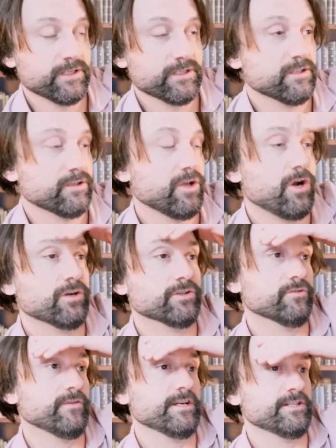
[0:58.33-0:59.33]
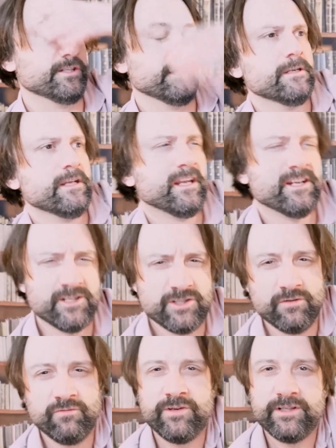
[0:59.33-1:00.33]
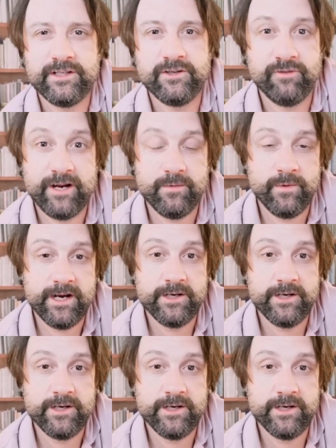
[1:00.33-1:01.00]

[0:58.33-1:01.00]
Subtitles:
a long duration, and it's a really great way to